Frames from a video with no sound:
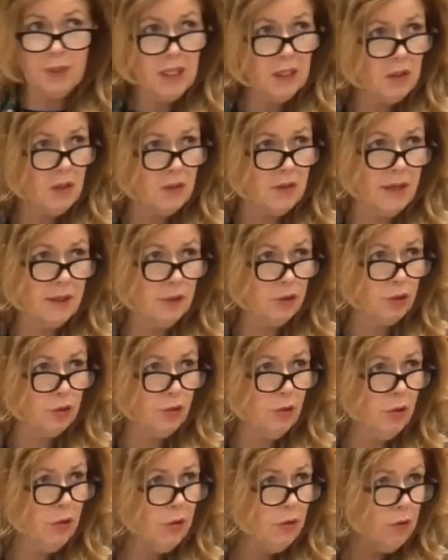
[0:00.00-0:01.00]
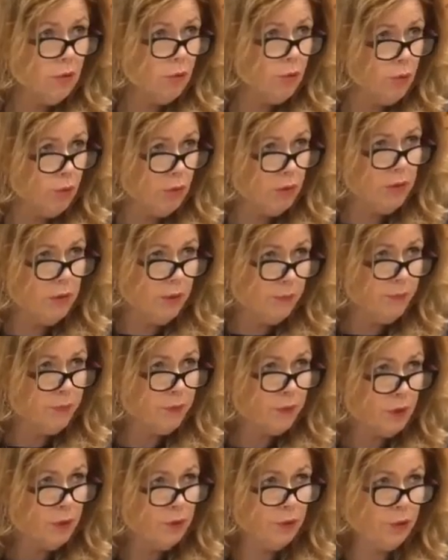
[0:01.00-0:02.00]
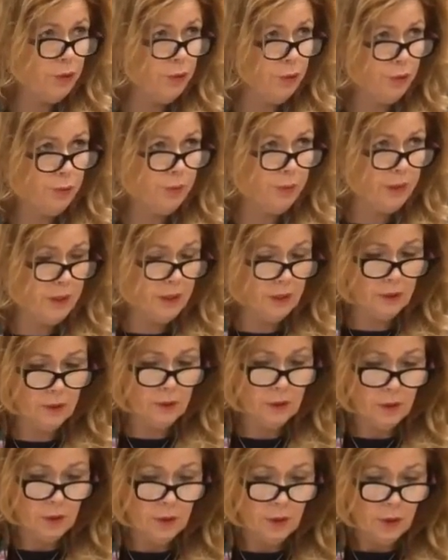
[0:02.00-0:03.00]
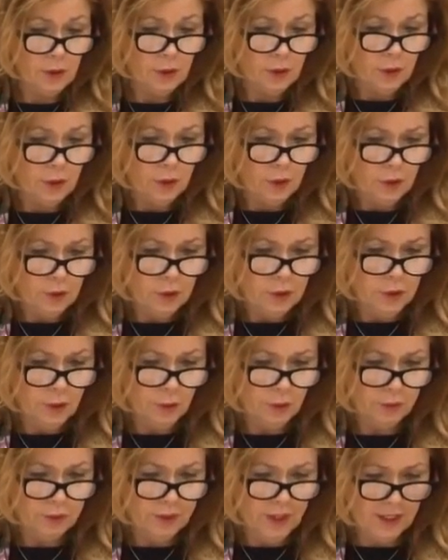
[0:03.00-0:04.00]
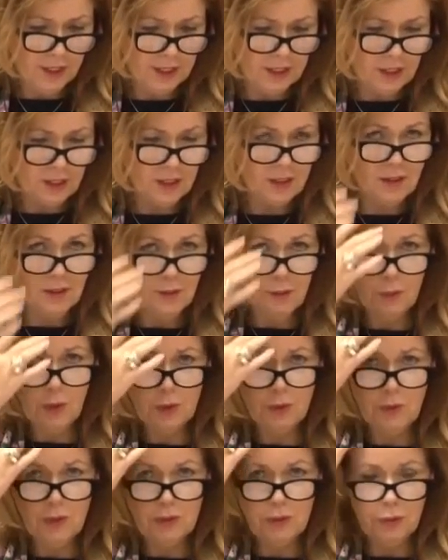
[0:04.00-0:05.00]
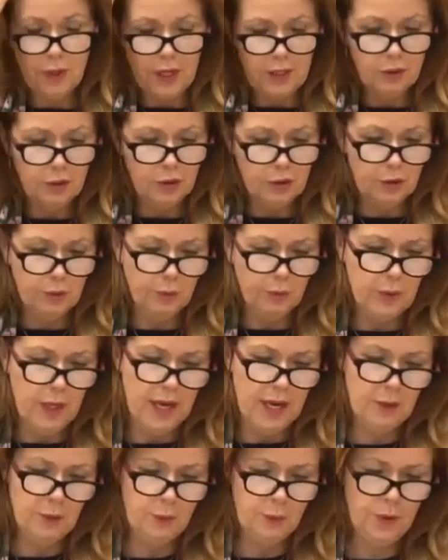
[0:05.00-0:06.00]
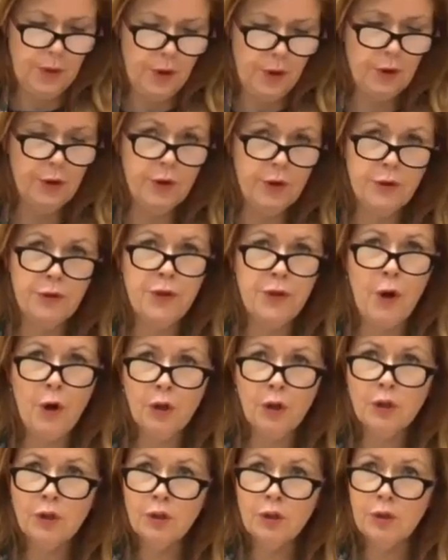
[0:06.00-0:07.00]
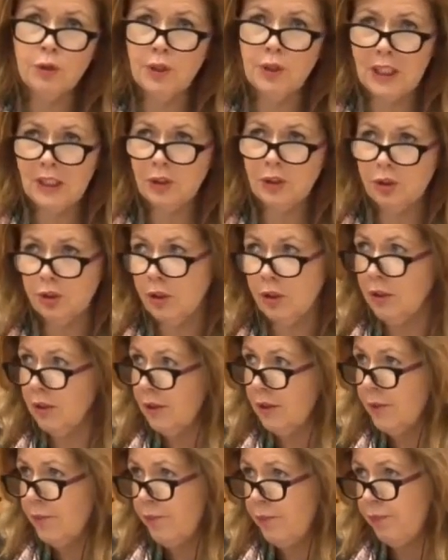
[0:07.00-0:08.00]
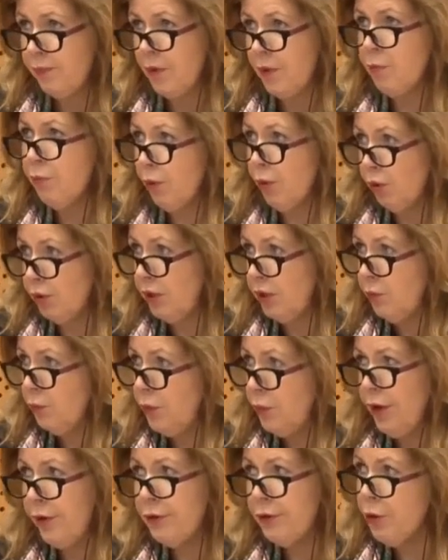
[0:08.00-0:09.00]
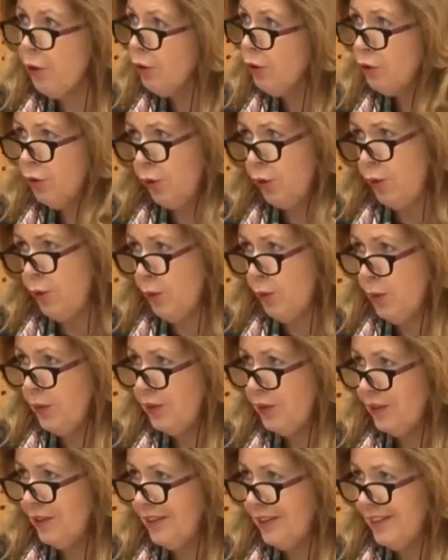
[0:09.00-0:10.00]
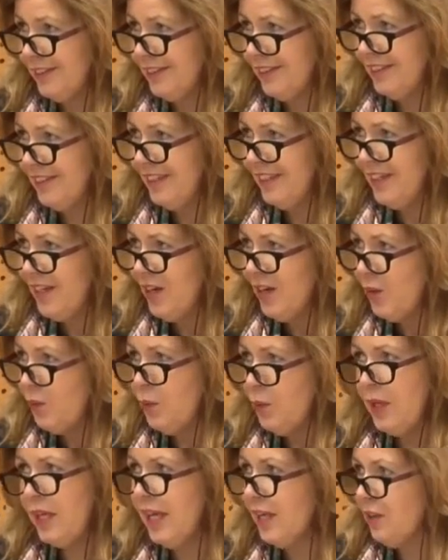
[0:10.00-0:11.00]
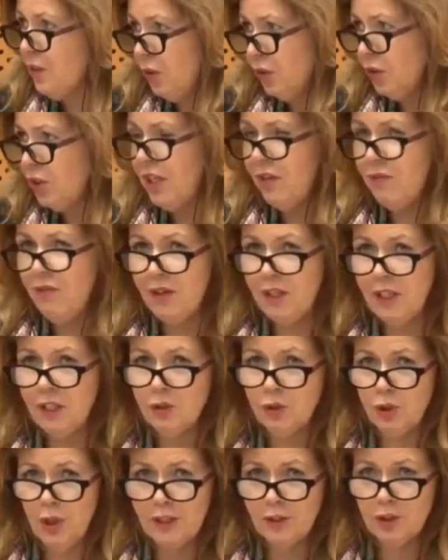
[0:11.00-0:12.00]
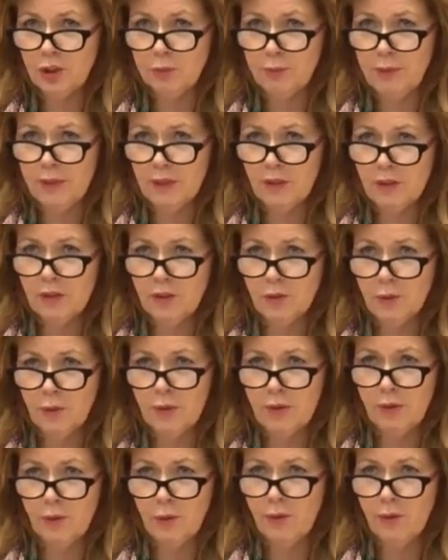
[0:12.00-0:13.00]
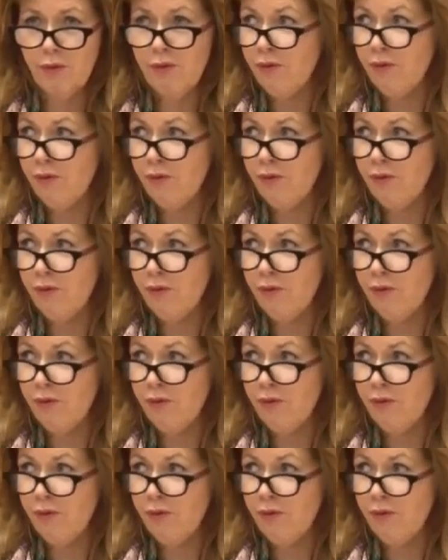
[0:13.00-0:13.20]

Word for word: be it the national or the European. So that is what we are trying to do. And we are a non judicial body, we are not a court. We cannot give any judgments or, or